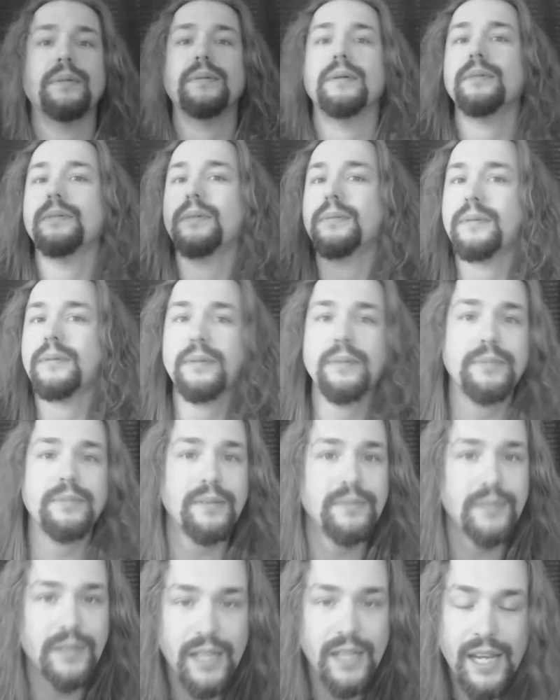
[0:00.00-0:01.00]
blah,
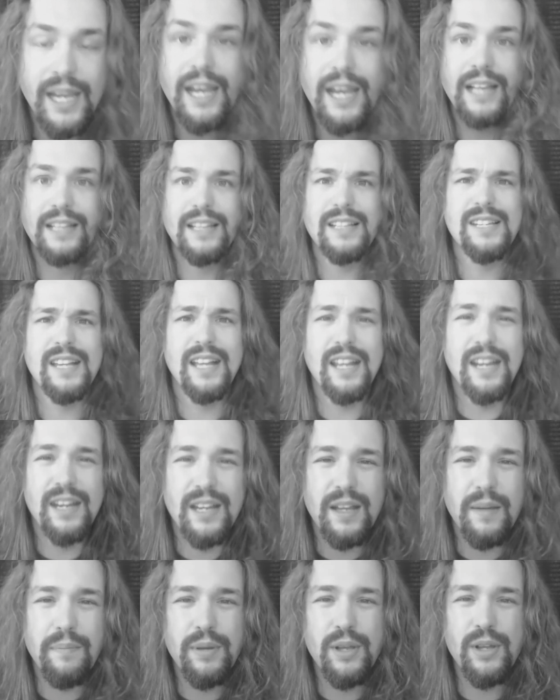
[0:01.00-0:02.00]
Unless I get
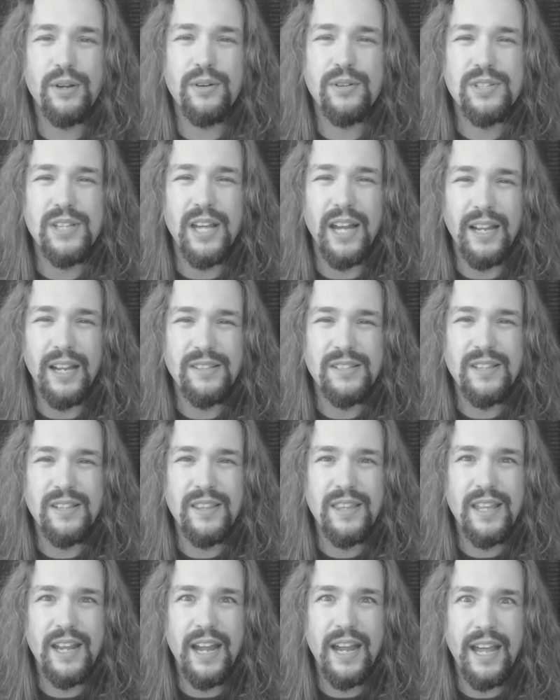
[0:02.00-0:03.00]
into computer science,
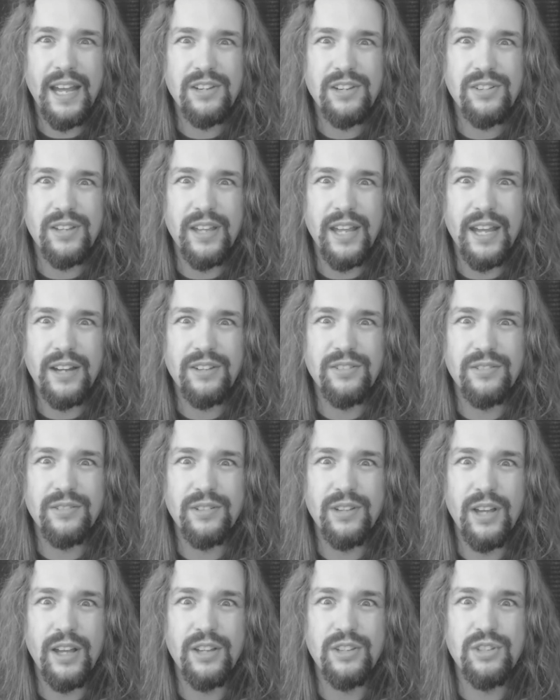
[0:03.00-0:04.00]
and then I actually,
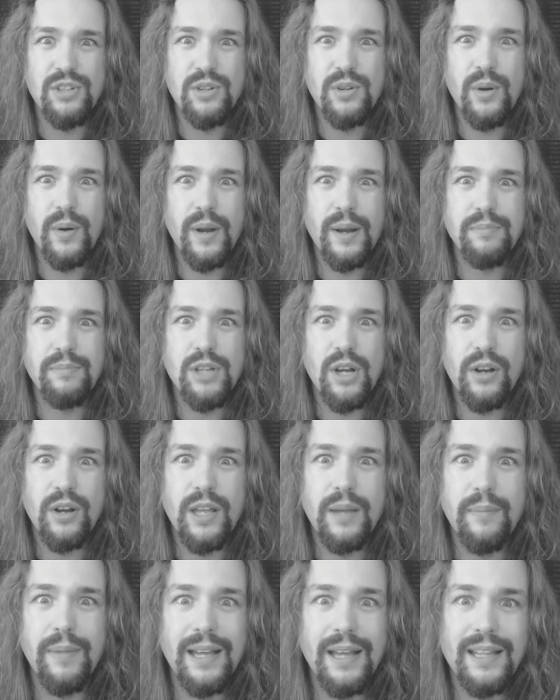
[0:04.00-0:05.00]
actually uh, do know what I'm
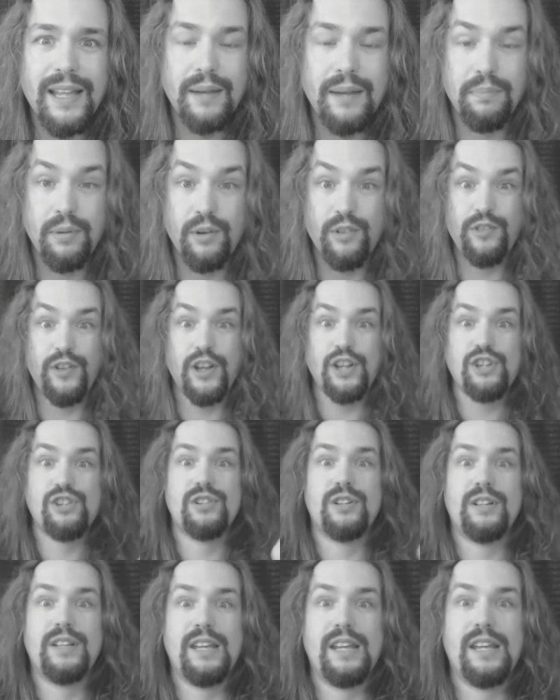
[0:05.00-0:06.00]
talking about, like
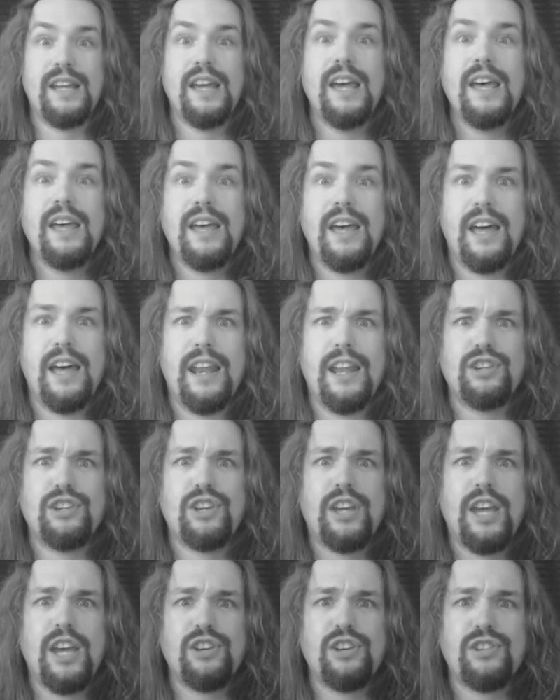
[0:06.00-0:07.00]
professionally and
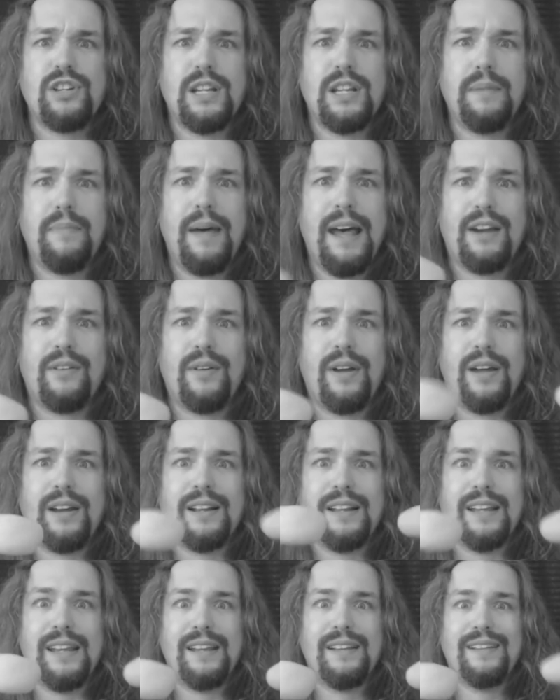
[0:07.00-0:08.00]
educationally,
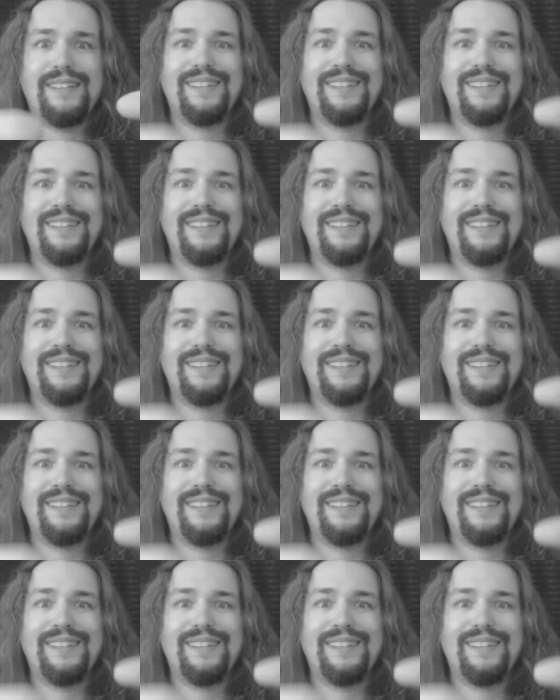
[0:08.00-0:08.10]
backgroundly,